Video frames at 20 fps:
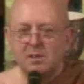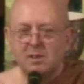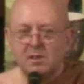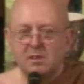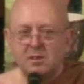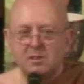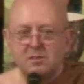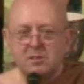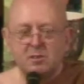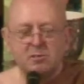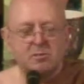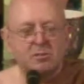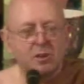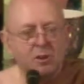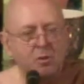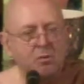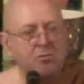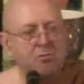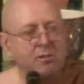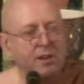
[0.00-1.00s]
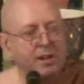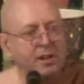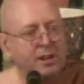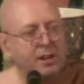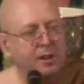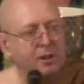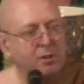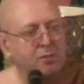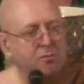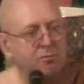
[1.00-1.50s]
So don't create a
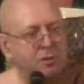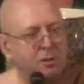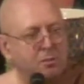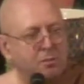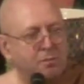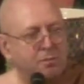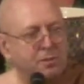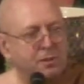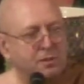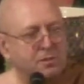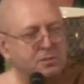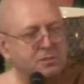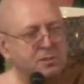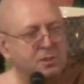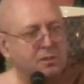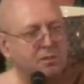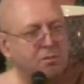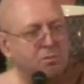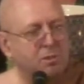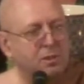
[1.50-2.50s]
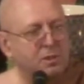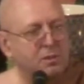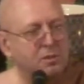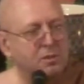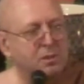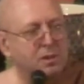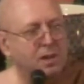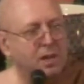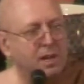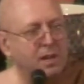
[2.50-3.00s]
hell realm for yourself when you
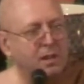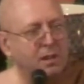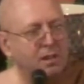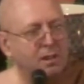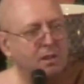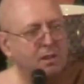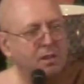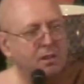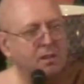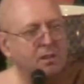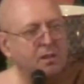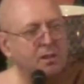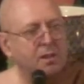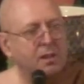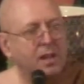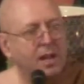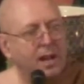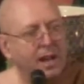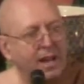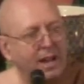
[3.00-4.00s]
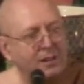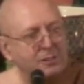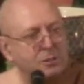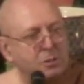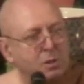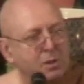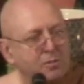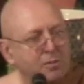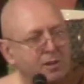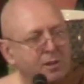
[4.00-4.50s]
die. And how do you
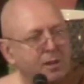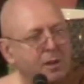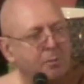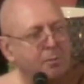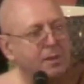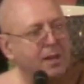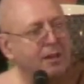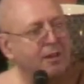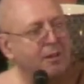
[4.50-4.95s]
overcome that?